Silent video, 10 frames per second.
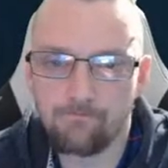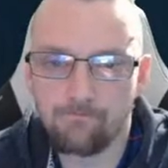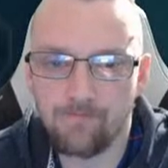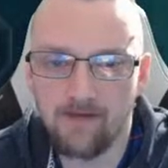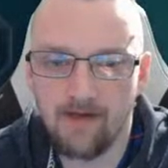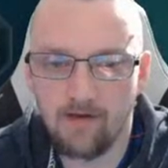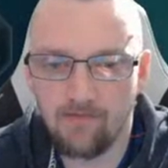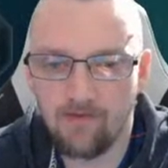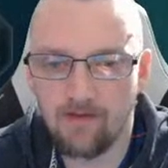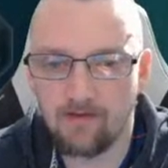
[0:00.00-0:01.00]
Yeah, I
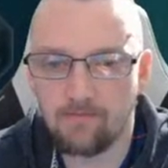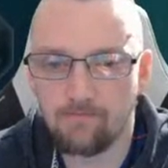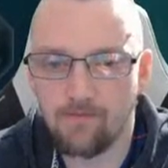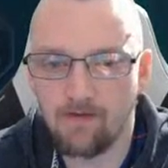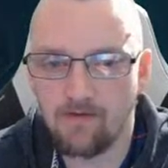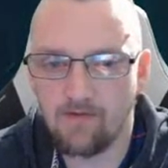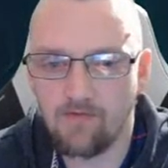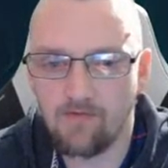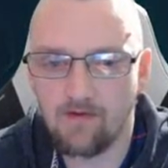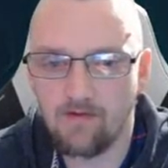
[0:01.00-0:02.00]
think I
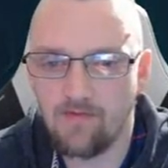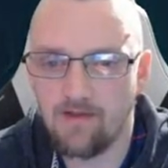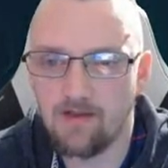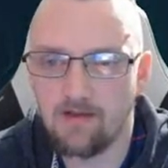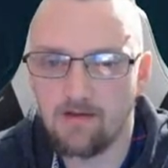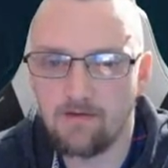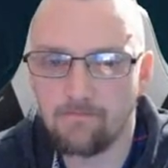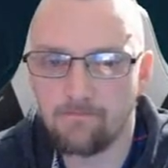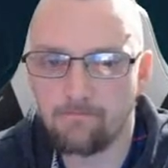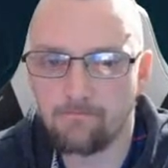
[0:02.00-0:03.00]
think
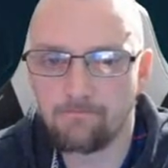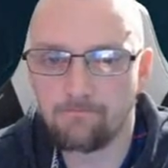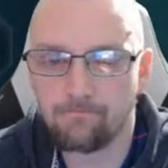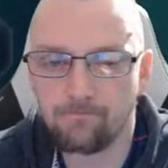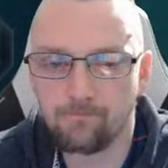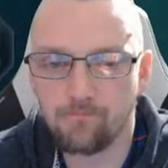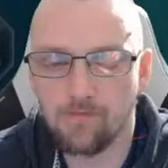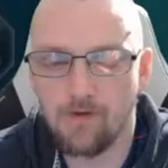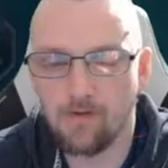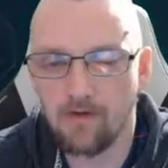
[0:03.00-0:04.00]

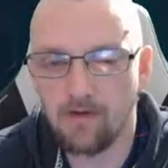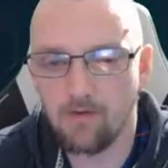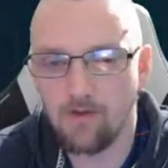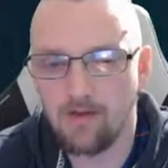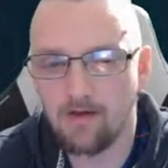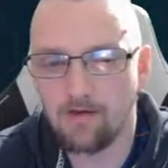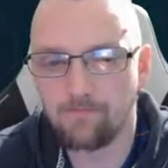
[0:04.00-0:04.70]
I'm going to go here.